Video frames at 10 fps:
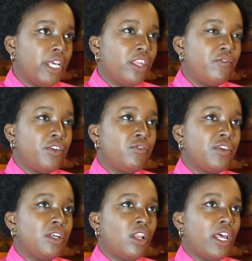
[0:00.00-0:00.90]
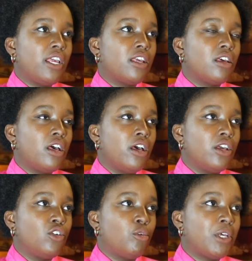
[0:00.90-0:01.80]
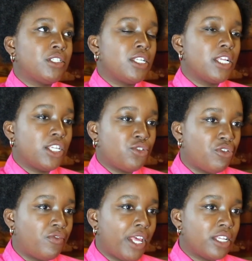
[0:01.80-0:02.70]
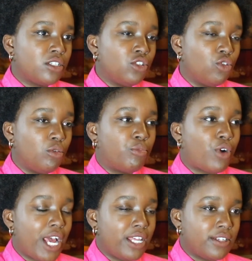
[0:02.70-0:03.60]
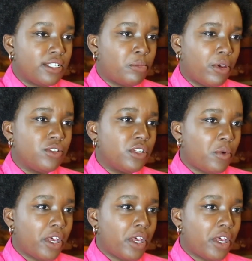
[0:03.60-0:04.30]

Yeah, you feel like your personality has to reflect your brand, I suppose, in a